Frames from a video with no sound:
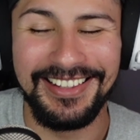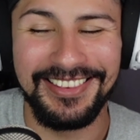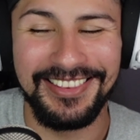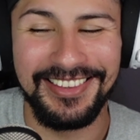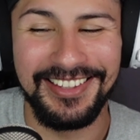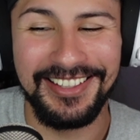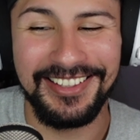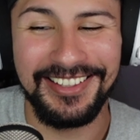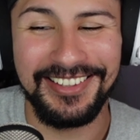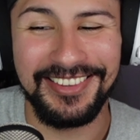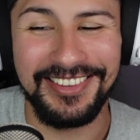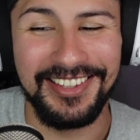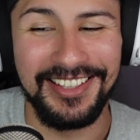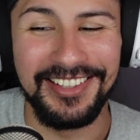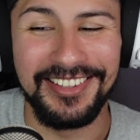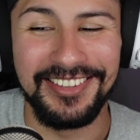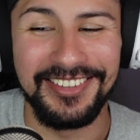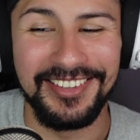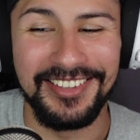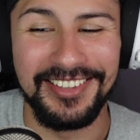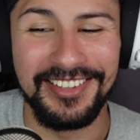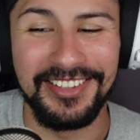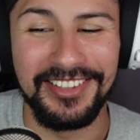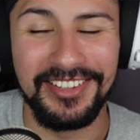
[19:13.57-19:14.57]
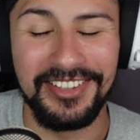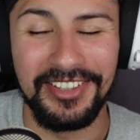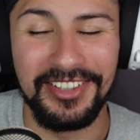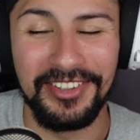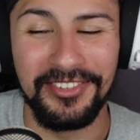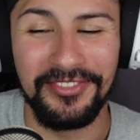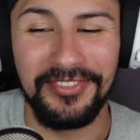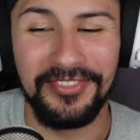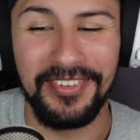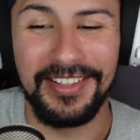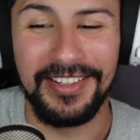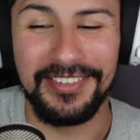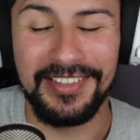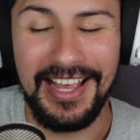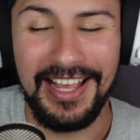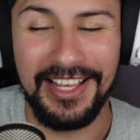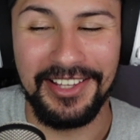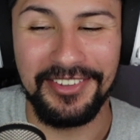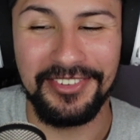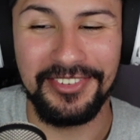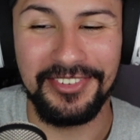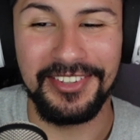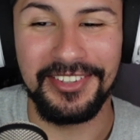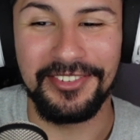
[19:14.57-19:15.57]
think they did a
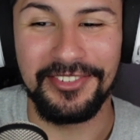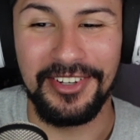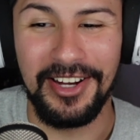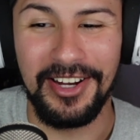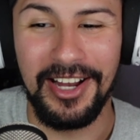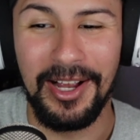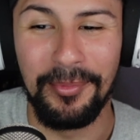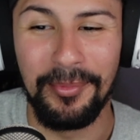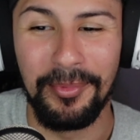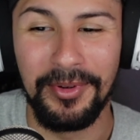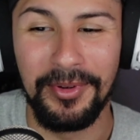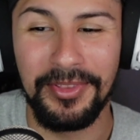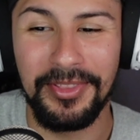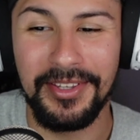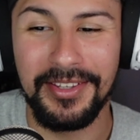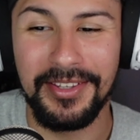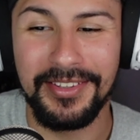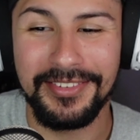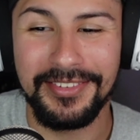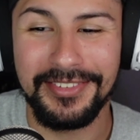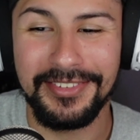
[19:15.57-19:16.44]
fantastic job with this.